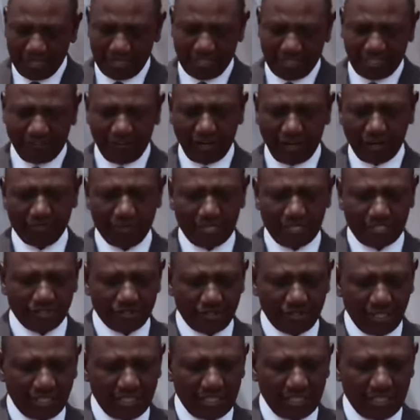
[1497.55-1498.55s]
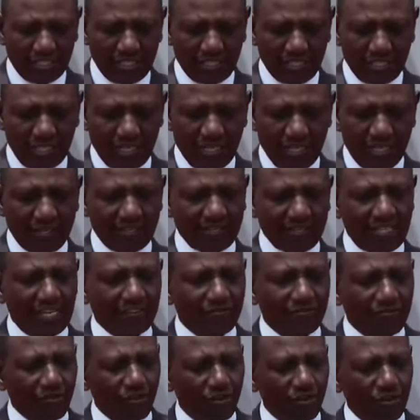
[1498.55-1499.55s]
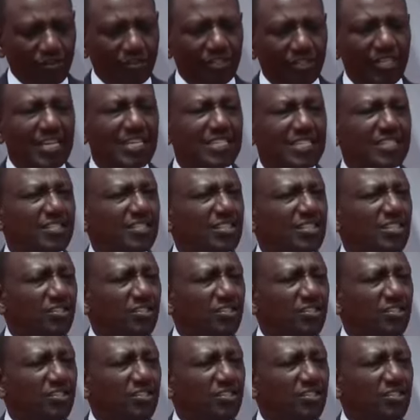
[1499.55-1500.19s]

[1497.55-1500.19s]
development strategy that fosters